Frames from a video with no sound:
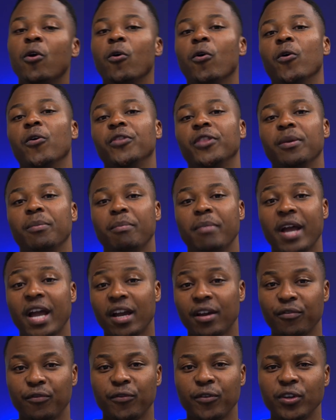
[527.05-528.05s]
on the Mac
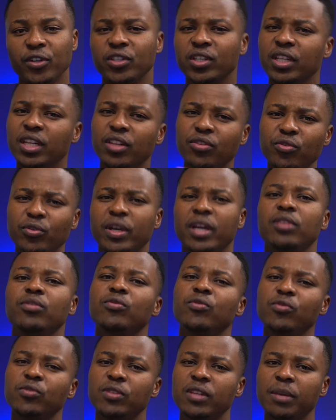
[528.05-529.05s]
version and you can
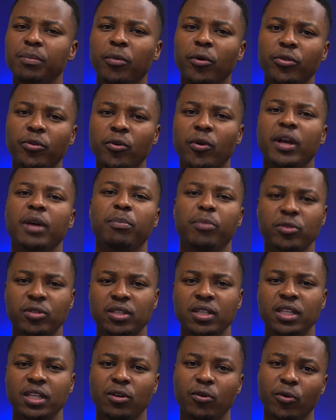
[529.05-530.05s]
use them on your Apple
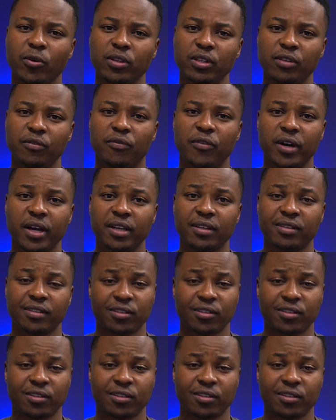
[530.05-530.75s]
Silicon device.